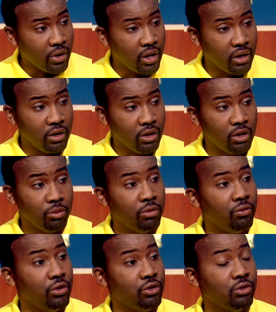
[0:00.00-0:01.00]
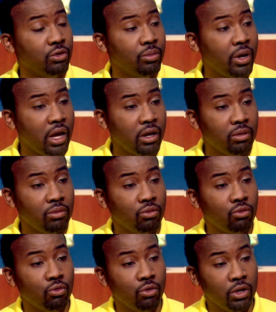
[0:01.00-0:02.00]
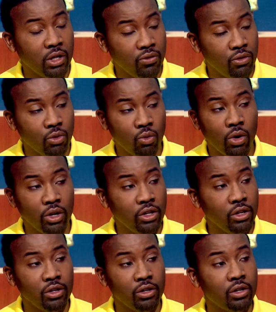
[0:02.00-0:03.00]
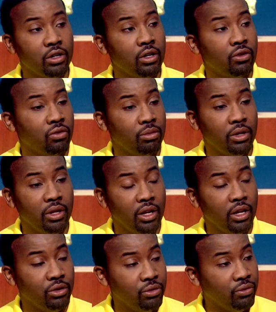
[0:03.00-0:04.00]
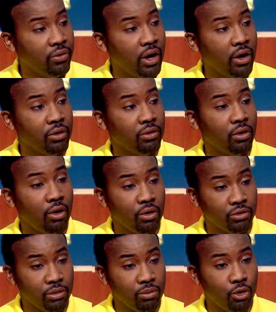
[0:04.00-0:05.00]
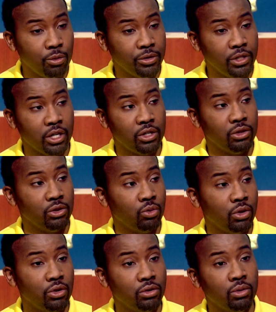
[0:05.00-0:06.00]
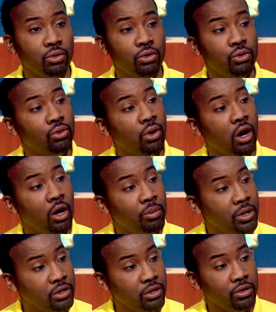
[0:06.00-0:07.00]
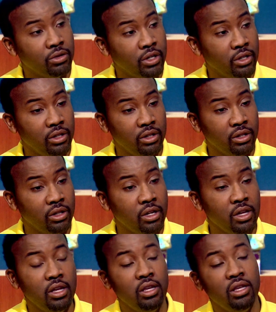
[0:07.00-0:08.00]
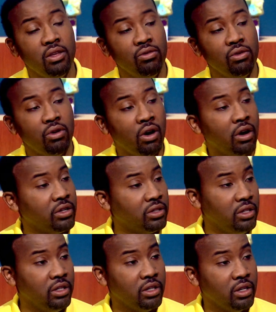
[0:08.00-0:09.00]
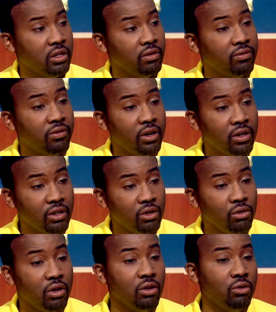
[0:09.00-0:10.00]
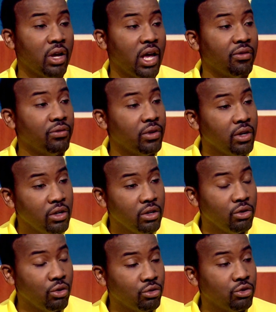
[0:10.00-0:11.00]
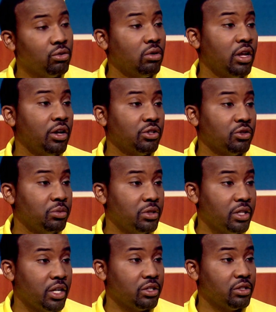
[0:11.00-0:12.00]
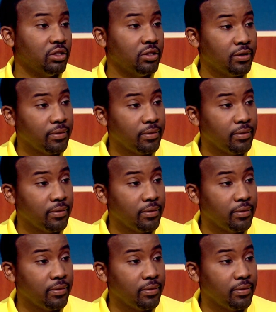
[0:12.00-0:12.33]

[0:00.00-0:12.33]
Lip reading: your idea, a provisional patent will give you 1 year from the date that you filed some more protection as well. So if you are pitching your idea, if you are seeking funding, you have those 2 layers of protection.